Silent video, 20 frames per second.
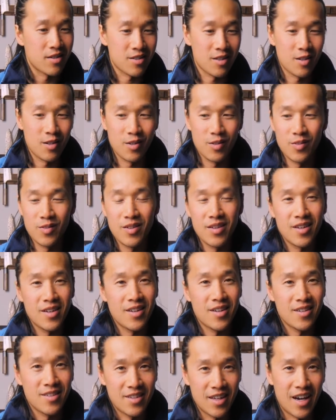So
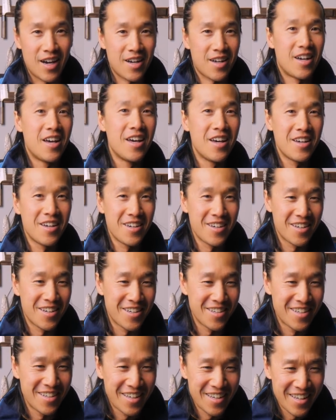yeah.
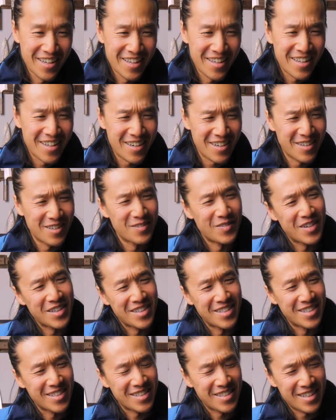Oh my
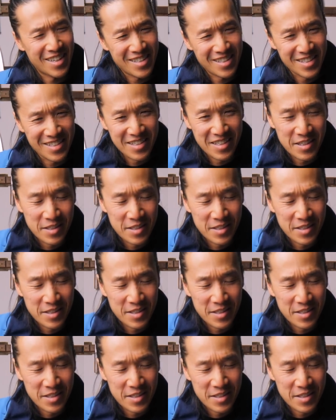goodness, that's